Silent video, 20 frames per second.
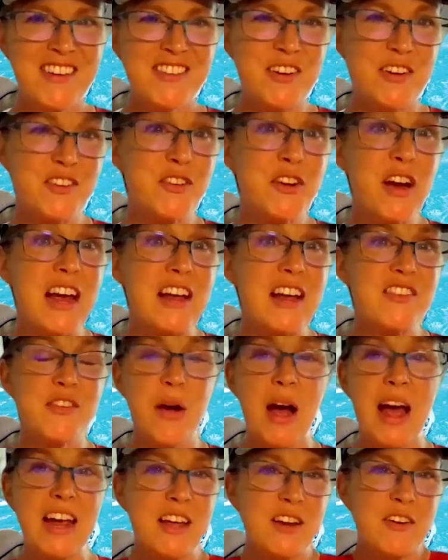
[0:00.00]
So it's great. So
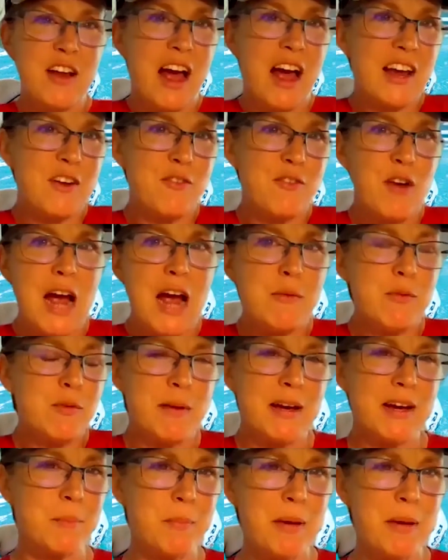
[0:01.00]
I can ride with
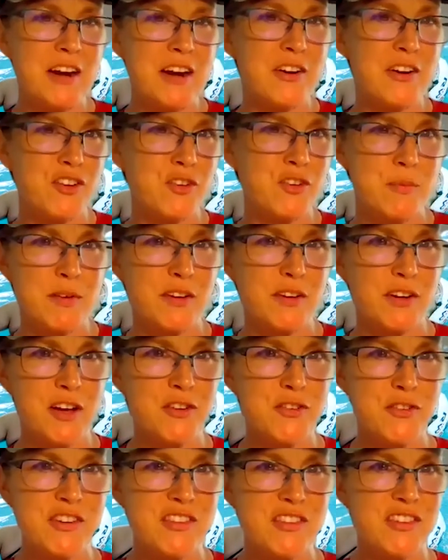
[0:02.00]
my competitors from other
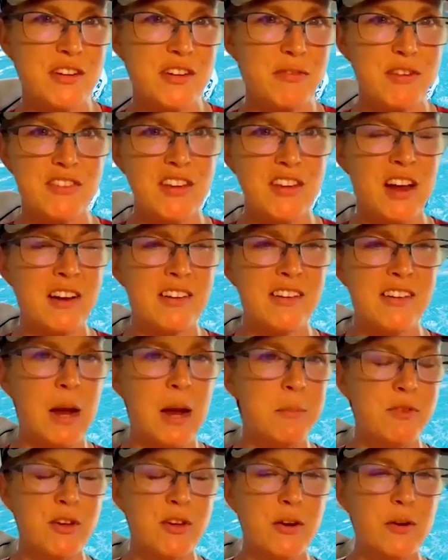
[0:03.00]
countries in different
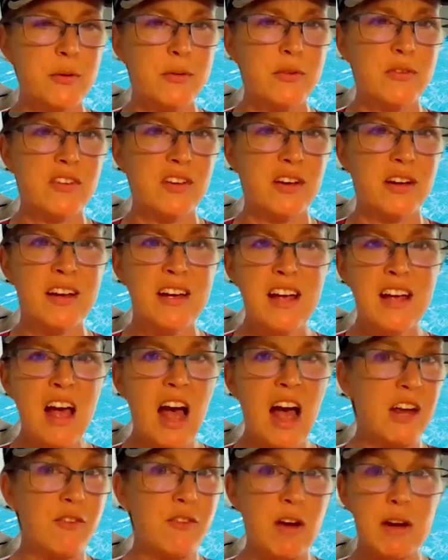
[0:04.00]
time zones.
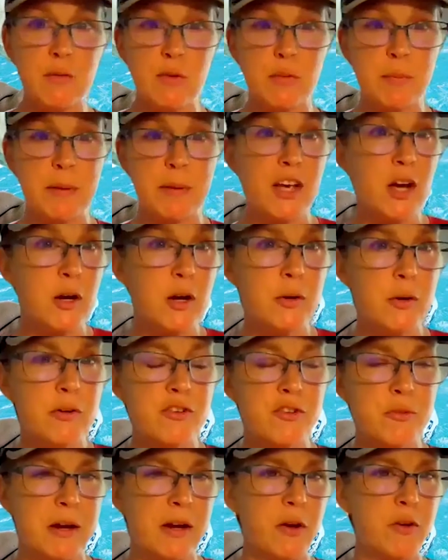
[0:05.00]
I can ride with my
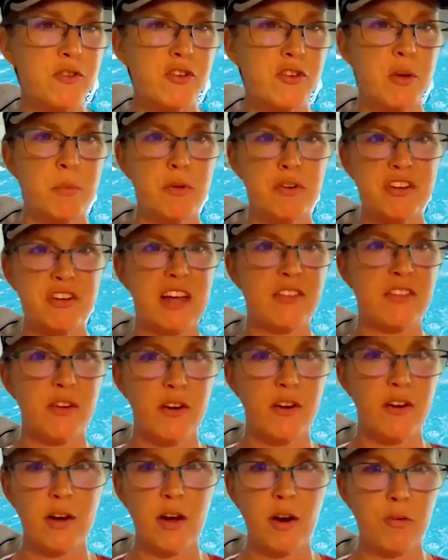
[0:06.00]
coach. My coach can put
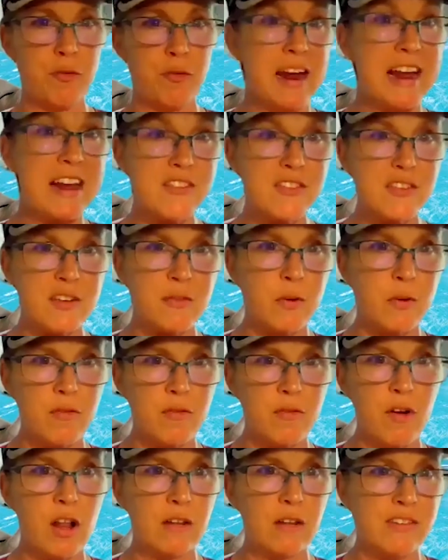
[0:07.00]
together a race of
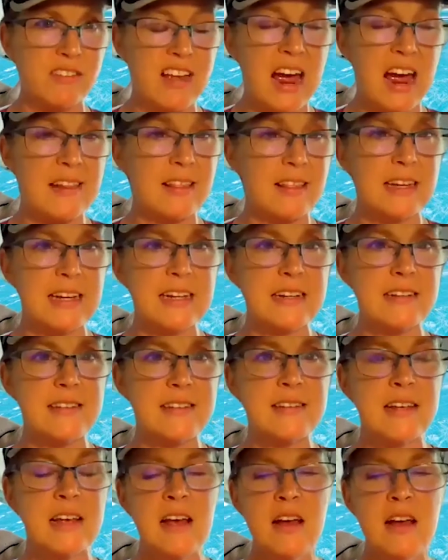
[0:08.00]
all of his
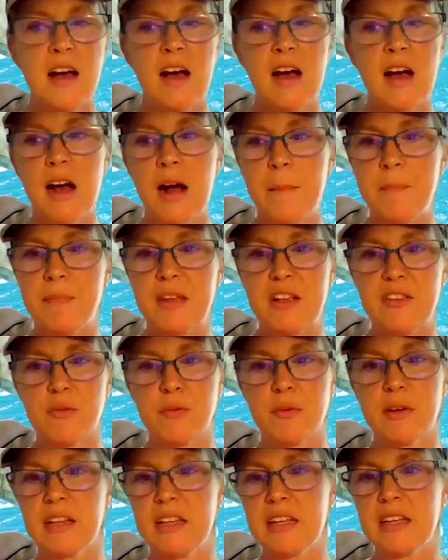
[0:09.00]
athletes. It's
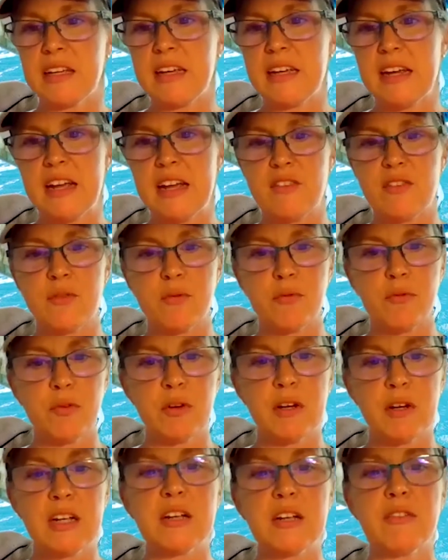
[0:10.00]

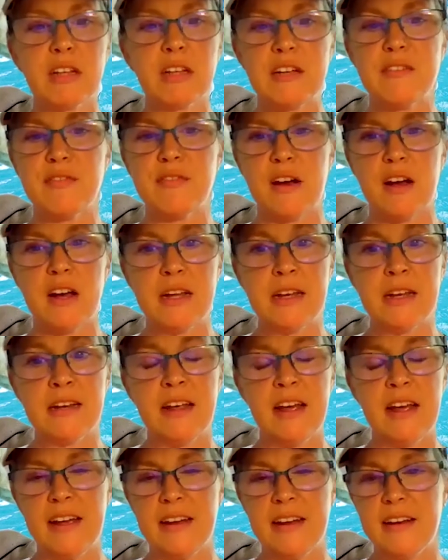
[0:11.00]
really
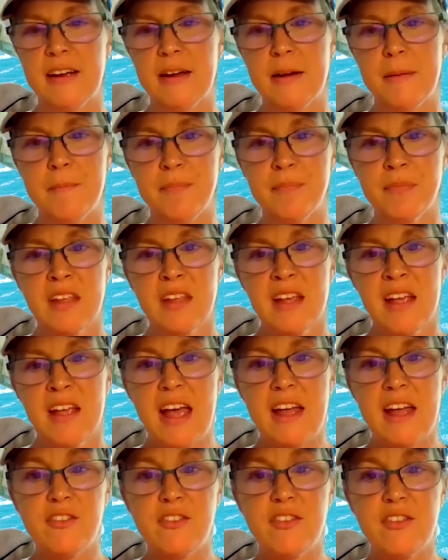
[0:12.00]
fun, and
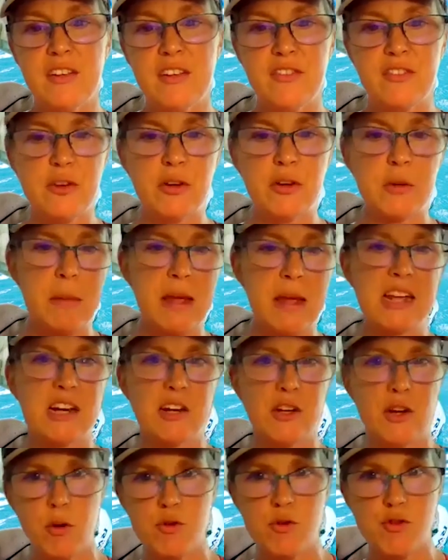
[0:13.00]
it's, you can make it
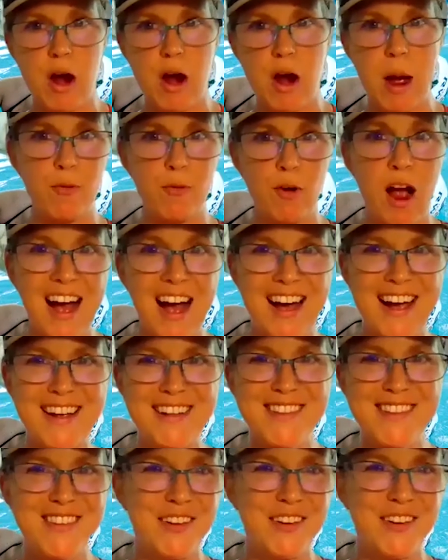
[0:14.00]
a no drop
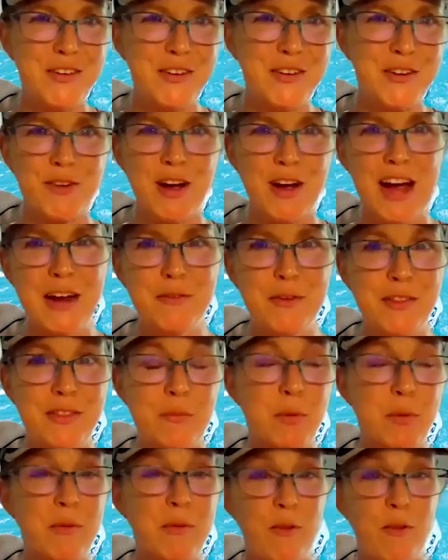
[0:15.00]
ride. So you can ride with,
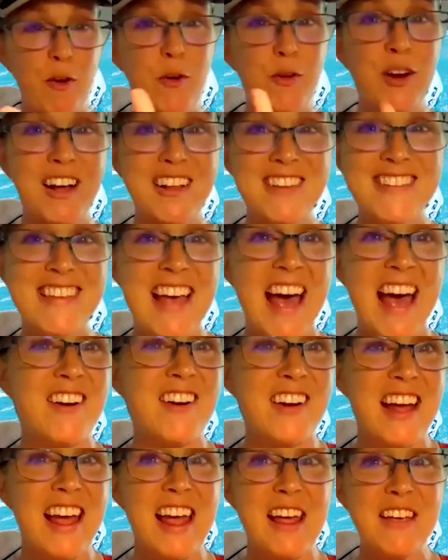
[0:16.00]
we rode on
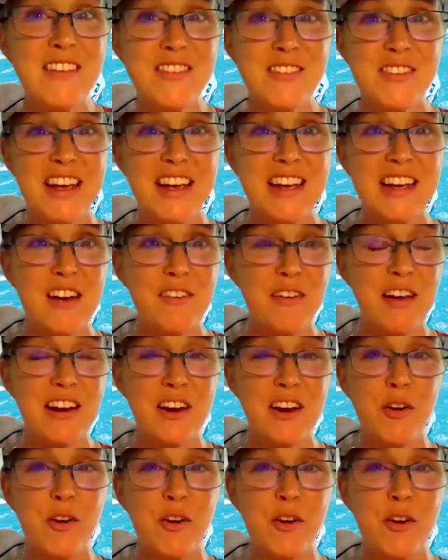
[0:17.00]
Saturday. CAF had
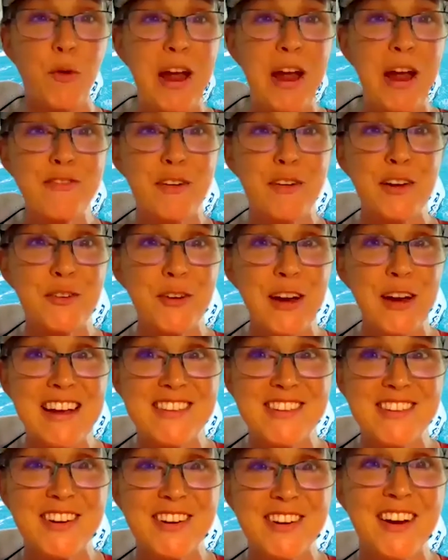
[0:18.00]
a great
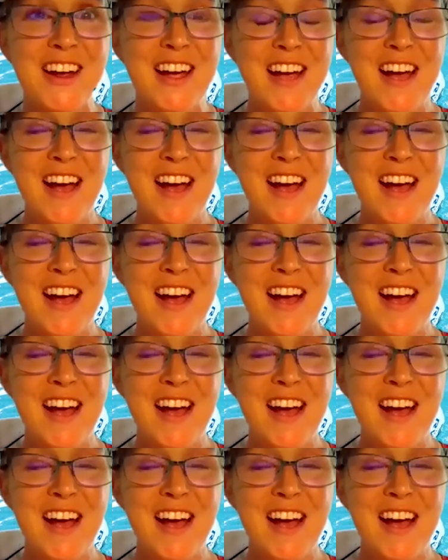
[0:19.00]
fundraiser.